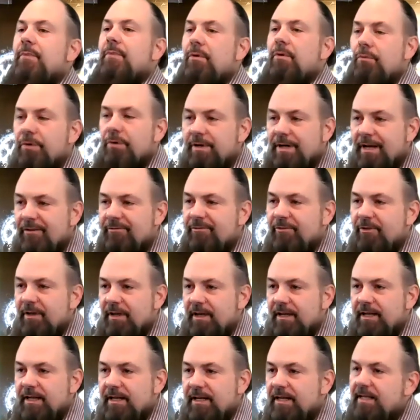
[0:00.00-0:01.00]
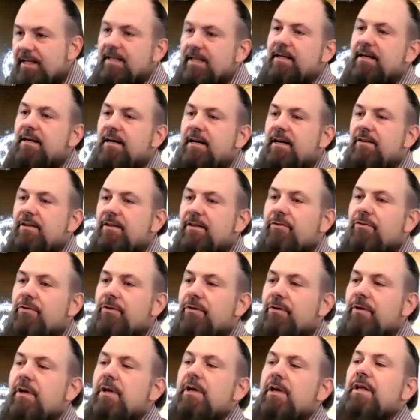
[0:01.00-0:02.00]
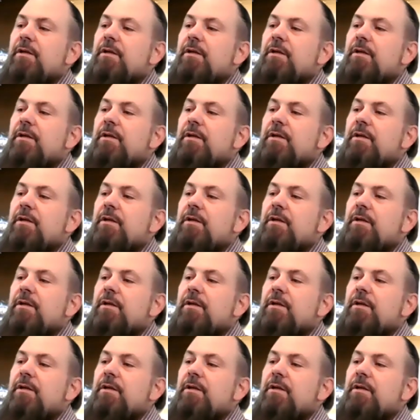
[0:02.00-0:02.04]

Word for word: but we're definitely going to need a console.